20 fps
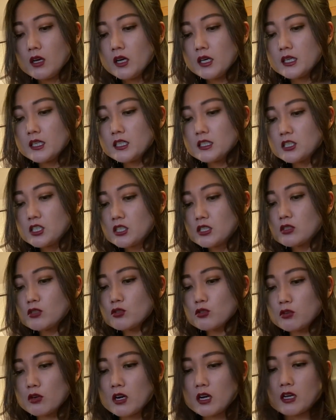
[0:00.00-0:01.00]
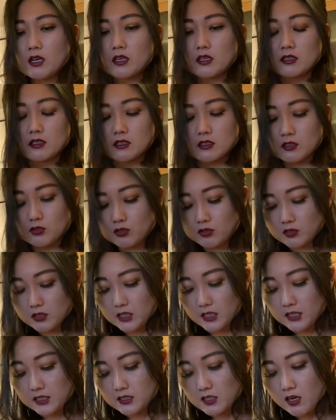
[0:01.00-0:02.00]
he just taught
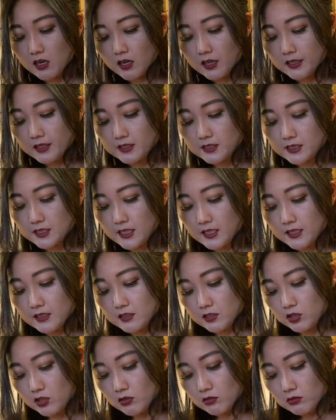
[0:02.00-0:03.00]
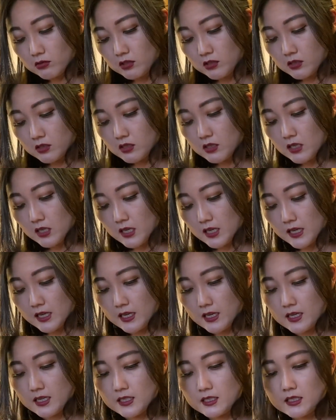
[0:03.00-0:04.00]
like taught us like adults,
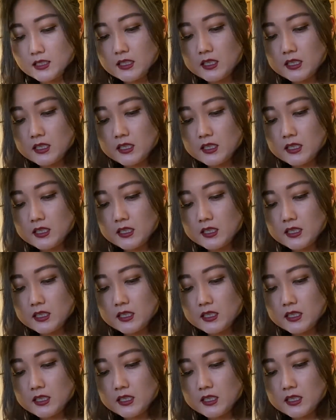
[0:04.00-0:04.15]
and